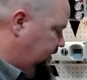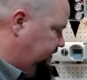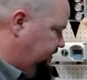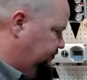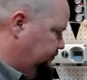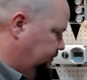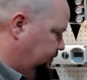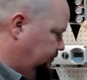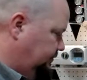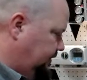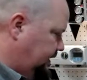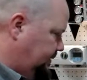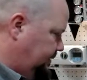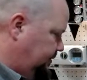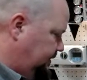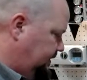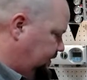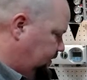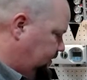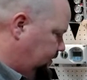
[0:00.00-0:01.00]
as we ramp
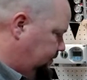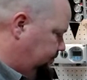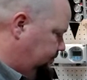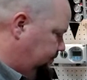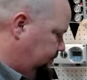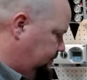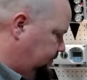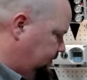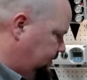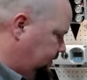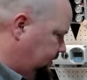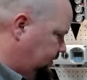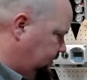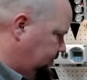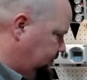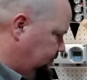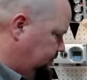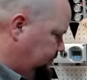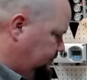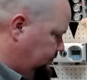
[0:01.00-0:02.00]
it up,
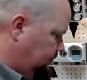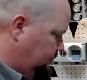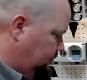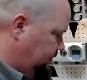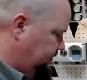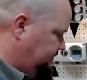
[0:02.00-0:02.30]
we